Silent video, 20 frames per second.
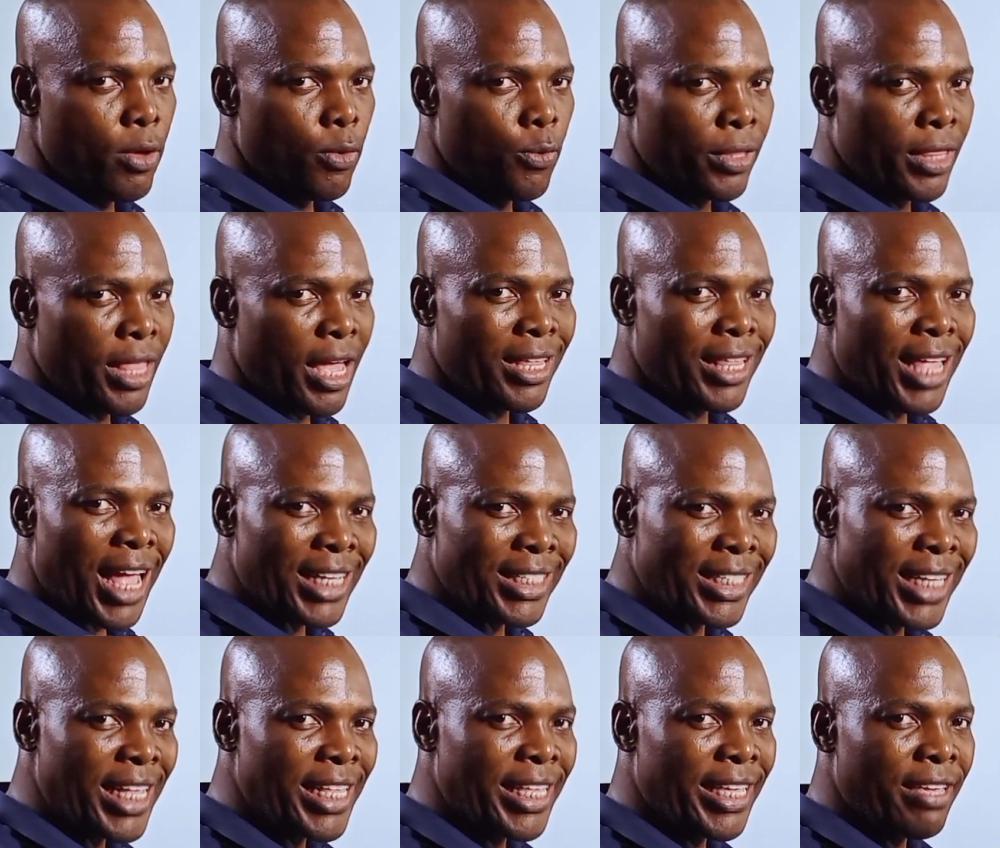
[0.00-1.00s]
without
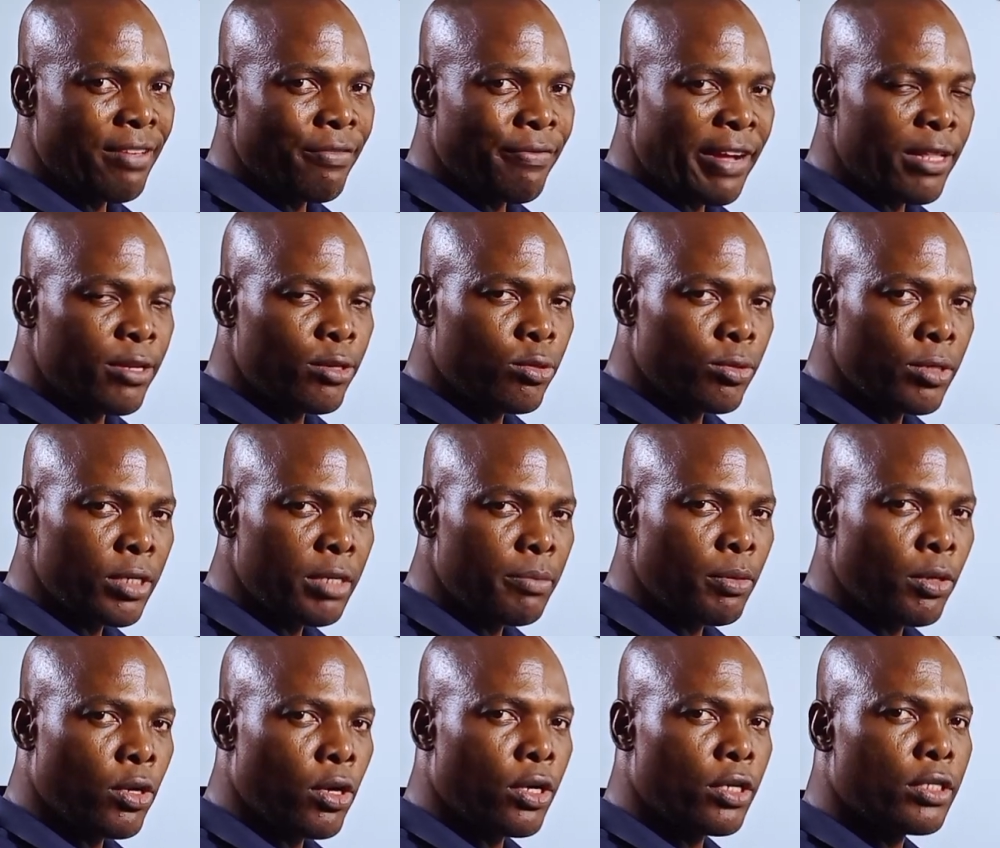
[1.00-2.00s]
assigning a value to it
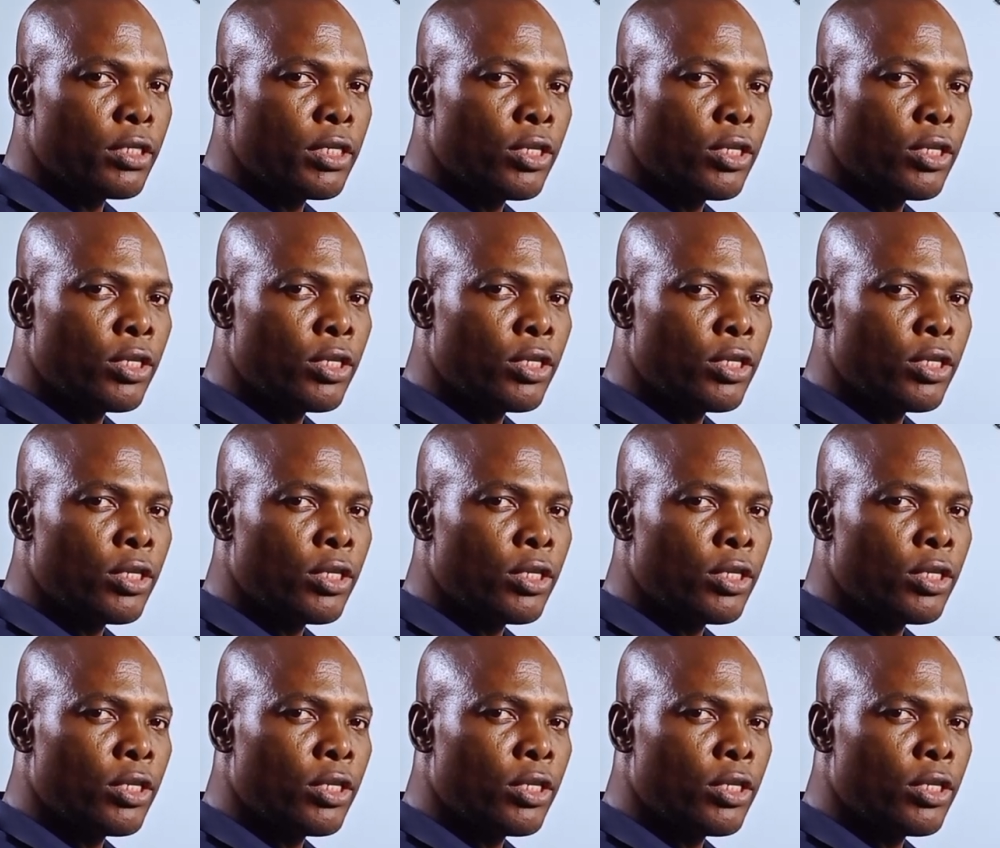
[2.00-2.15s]
because